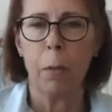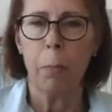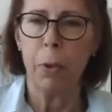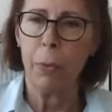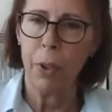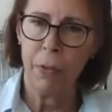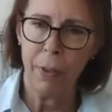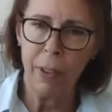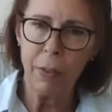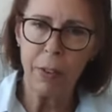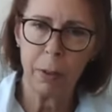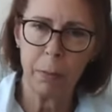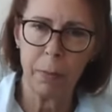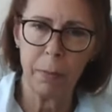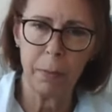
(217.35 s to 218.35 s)
But with
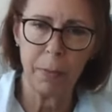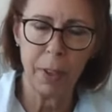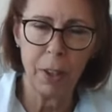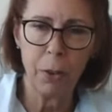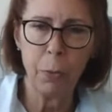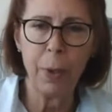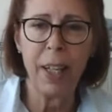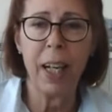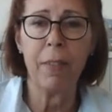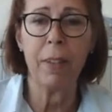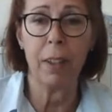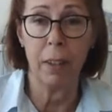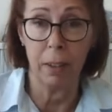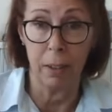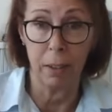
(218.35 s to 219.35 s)
Refsum, you know, we have
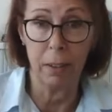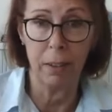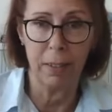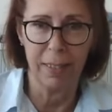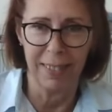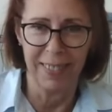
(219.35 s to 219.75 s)
it all.